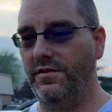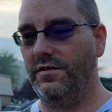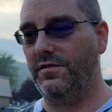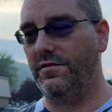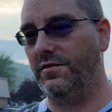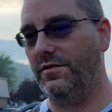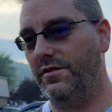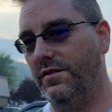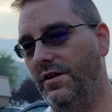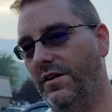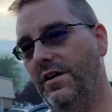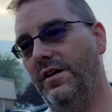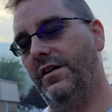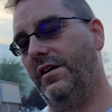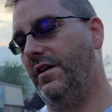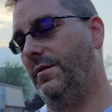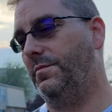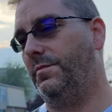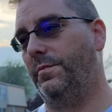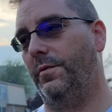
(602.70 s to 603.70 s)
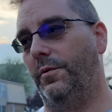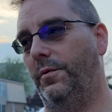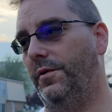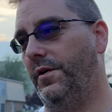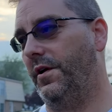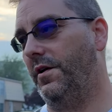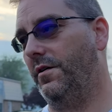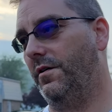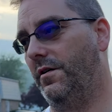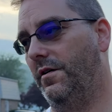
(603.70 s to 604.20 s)
it keeps
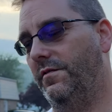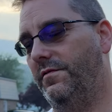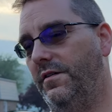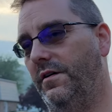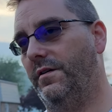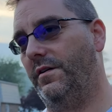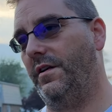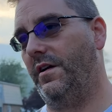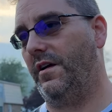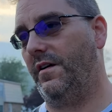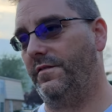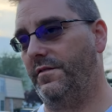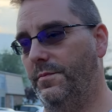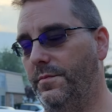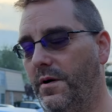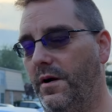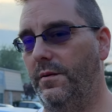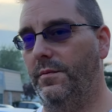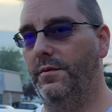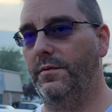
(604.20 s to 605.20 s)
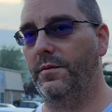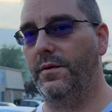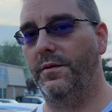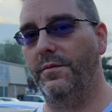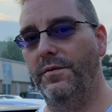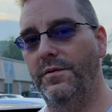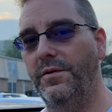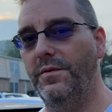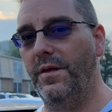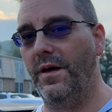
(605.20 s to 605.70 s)
pulling it off. I'm gonna have to probably
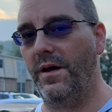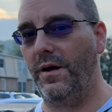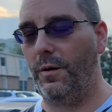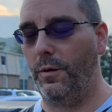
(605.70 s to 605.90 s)
redo that